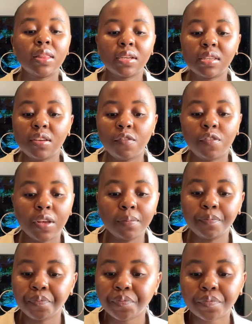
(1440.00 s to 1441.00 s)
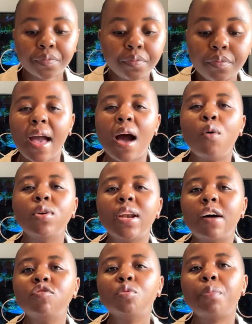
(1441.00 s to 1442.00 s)
TV. I would
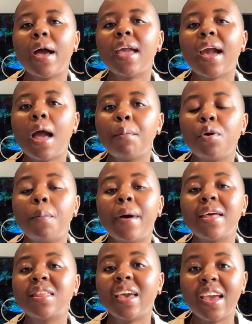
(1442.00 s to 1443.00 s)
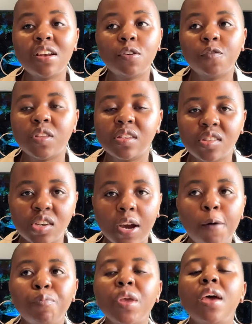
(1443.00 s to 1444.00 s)
love to buy a camera by the end of this year,